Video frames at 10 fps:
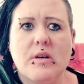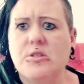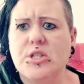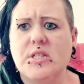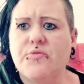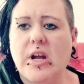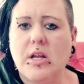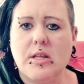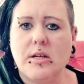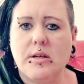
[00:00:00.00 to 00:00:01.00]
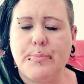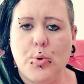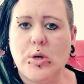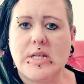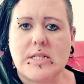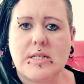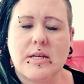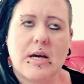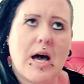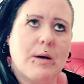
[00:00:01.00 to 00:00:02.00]
just the regular point
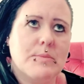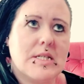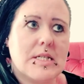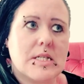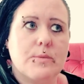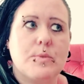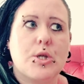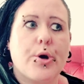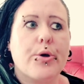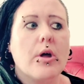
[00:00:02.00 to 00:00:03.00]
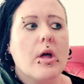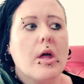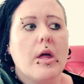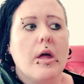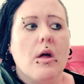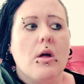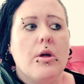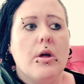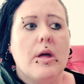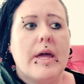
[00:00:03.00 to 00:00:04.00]
system. So
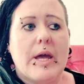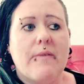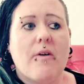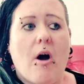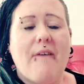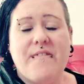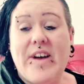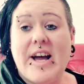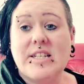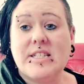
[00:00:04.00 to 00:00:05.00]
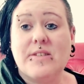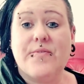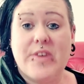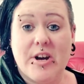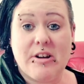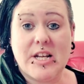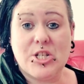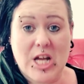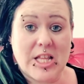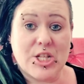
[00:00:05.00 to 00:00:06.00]
I found it very
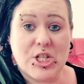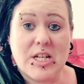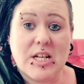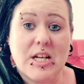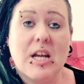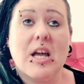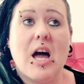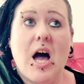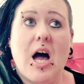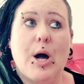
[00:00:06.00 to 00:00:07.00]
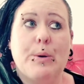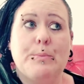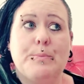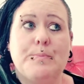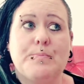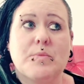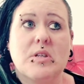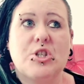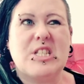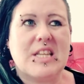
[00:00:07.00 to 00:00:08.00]
challenging
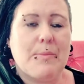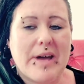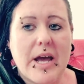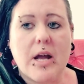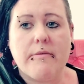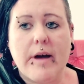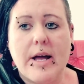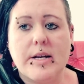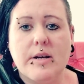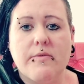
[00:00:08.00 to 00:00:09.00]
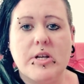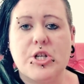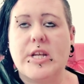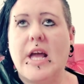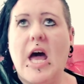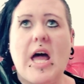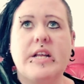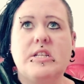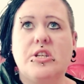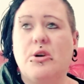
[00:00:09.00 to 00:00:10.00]
just to get my head around it originally.
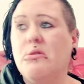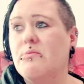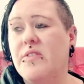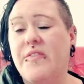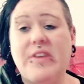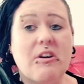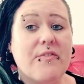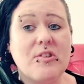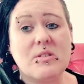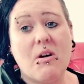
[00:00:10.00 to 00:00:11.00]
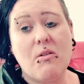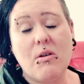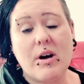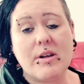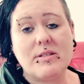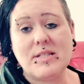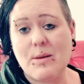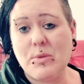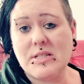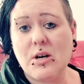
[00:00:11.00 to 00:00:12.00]
And, the very first goal I
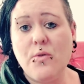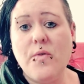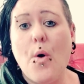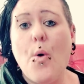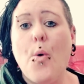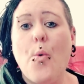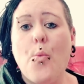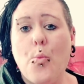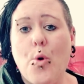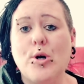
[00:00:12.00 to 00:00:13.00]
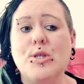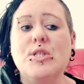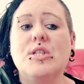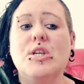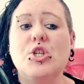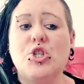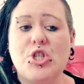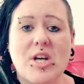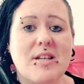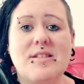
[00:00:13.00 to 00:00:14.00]
set myself was
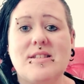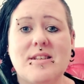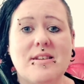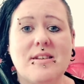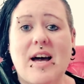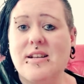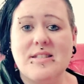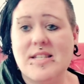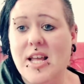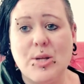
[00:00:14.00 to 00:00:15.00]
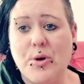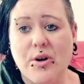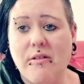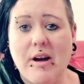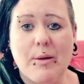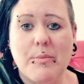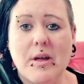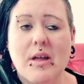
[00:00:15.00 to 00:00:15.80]
just to understand the program.